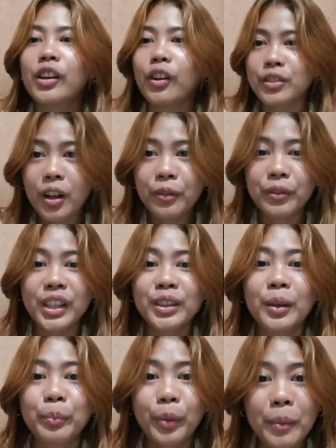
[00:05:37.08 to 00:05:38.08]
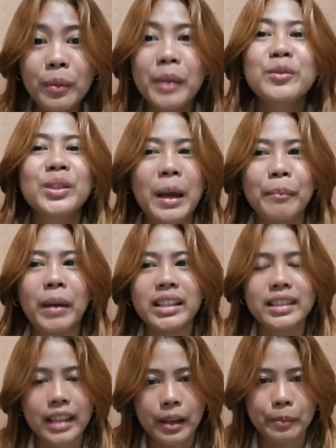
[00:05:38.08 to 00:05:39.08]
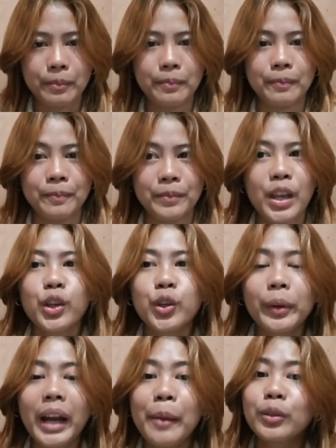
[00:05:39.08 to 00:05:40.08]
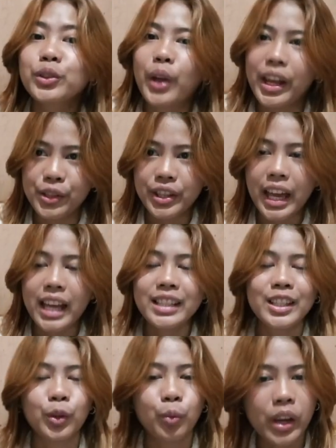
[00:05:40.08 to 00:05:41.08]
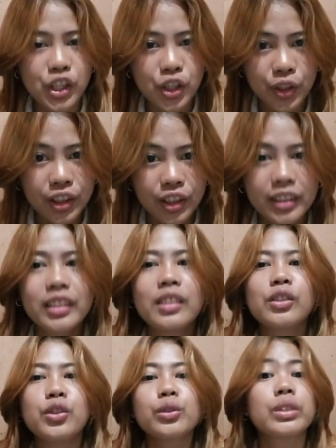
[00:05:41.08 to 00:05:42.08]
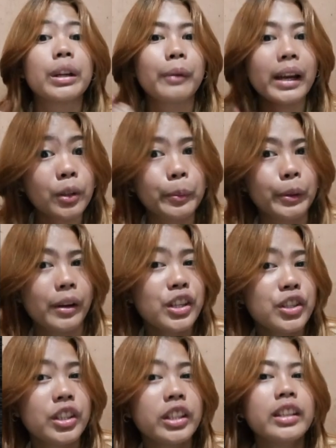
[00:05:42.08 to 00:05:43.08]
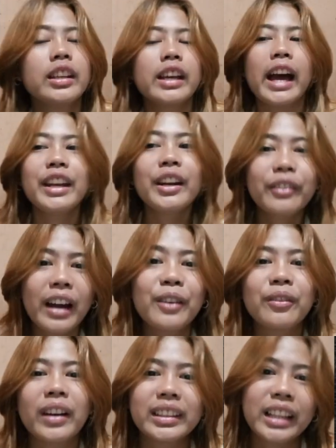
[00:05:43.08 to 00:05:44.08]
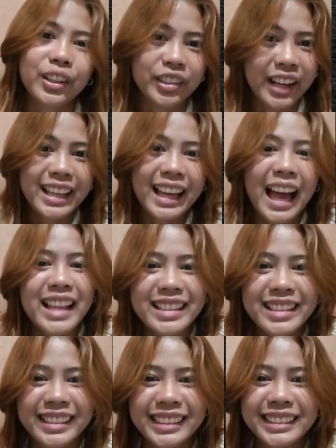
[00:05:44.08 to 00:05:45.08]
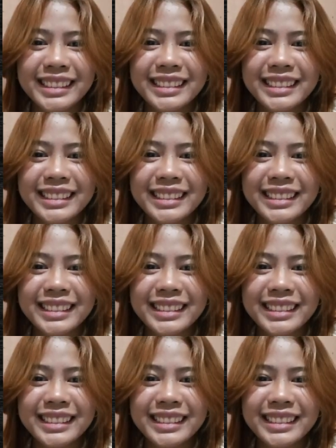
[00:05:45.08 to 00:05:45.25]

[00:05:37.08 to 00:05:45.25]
solving the problem step by step. You were able to understand the situation, use the right operation, and arrive at the correct answer.